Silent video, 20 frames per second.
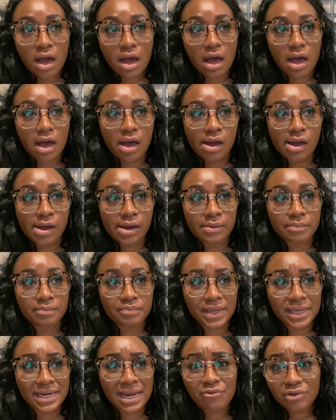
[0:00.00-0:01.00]

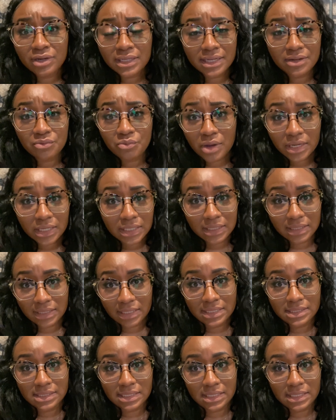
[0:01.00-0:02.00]
And I really didn't want
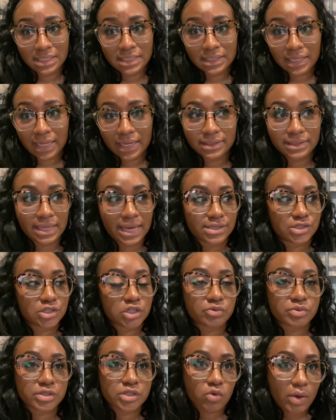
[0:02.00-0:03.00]
anything to eat like that. So
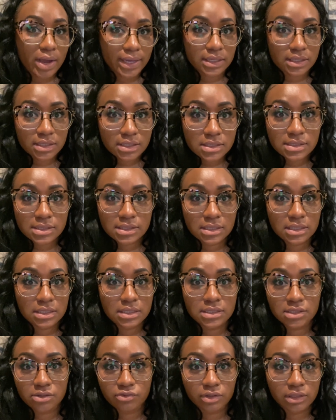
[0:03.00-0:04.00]
it was quite easy
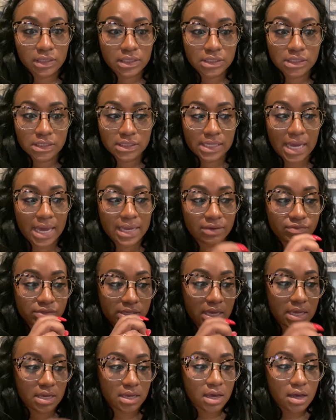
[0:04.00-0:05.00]
to really just kind of
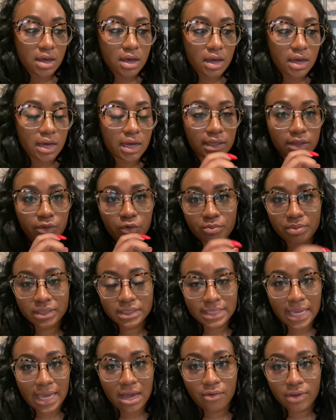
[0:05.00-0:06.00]
take a little bit
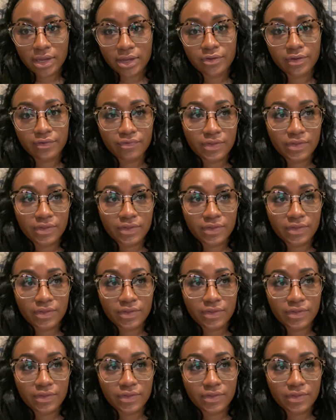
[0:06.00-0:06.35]
down here and